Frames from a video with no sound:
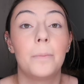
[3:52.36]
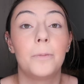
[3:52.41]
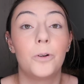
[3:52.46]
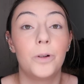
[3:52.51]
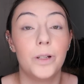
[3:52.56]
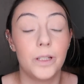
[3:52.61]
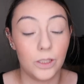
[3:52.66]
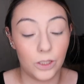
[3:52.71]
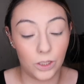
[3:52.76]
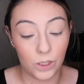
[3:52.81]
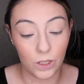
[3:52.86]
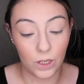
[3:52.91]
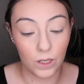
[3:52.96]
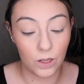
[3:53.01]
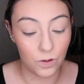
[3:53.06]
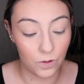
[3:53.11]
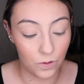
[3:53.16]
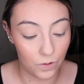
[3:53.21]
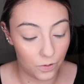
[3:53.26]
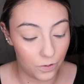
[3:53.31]
I'm going to
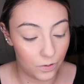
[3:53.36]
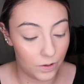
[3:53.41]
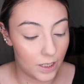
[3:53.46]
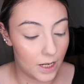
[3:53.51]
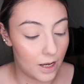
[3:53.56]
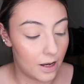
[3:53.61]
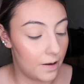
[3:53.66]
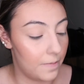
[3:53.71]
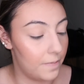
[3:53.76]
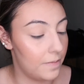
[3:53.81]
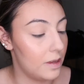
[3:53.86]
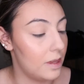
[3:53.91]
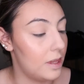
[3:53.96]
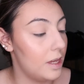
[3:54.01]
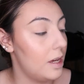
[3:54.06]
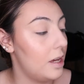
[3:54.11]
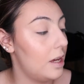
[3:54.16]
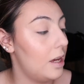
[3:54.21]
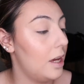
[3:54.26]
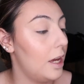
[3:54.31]
use
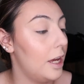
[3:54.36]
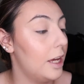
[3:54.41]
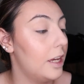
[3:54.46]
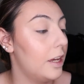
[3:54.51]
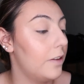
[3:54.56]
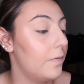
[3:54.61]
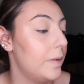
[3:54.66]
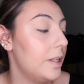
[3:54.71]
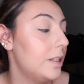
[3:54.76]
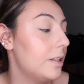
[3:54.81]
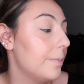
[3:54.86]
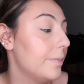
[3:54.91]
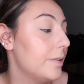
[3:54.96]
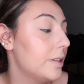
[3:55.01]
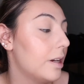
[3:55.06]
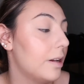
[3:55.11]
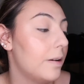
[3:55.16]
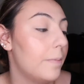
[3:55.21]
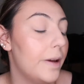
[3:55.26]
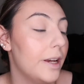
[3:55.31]
the Give Me
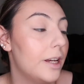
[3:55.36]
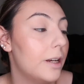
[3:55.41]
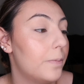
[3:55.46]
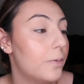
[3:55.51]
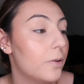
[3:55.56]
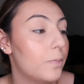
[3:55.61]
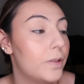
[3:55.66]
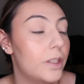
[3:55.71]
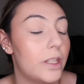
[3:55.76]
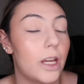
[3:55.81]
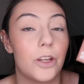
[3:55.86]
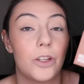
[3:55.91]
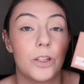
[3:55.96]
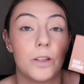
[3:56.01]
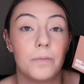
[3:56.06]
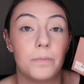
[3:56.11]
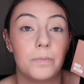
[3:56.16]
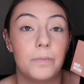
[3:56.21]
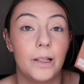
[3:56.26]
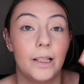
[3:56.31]
Some Sun Makeup
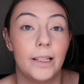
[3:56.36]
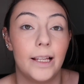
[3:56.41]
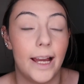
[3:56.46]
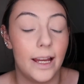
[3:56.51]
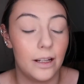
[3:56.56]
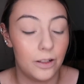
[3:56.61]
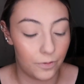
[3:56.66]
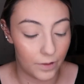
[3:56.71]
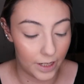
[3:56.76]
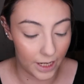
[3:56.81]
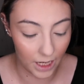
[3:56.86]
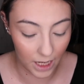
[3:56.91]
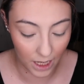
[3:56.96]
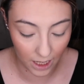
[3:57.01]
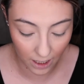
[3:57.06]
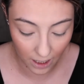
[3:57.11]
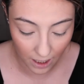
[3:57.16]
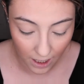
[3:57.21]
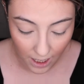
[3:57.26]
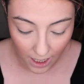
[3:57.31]
Obsession palette right
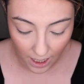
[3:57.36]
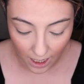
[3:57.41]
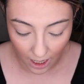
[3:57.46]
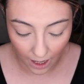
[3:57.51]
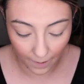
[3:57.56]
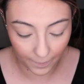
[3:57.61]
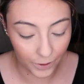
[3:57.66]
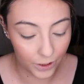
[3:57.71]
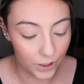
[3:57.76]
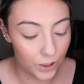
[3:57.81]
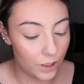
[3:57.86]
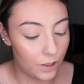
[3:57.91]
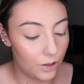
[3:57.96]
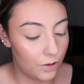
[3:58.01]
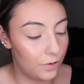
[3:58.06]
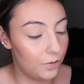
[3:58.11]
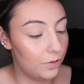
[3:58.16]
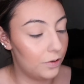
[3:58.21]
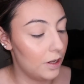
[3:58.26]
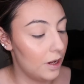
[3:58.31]
here. I'm going to
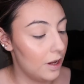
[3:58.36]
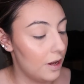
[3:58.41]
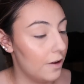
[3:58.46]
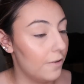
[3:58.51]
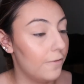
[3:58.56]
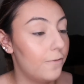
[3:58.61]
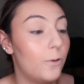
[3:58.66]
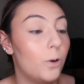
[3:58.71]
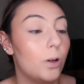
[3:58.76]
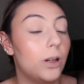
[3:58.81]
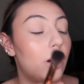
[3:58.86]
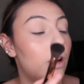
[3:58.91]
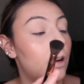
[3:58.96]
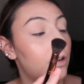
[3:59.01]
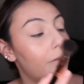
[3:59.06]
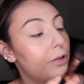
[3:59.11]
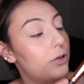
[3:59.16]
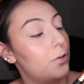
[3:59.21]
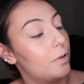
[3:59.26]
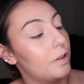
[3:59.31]
use for
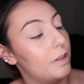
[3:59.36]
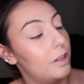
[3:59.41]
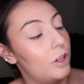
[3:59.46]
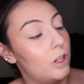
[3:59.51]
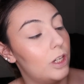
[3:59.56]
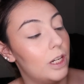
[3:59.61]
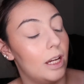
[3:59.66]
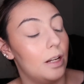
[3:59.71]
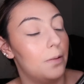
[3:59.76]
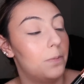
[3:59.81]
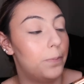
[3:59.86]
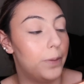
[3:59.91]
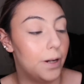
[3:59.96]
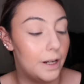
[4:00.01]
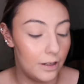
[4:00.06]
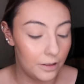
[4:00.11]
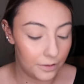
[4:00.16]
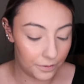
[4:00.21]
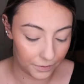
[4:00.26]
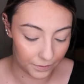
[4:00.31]
contour the shade
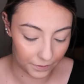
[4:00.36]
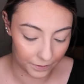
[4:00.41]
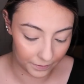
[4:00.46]
Buff.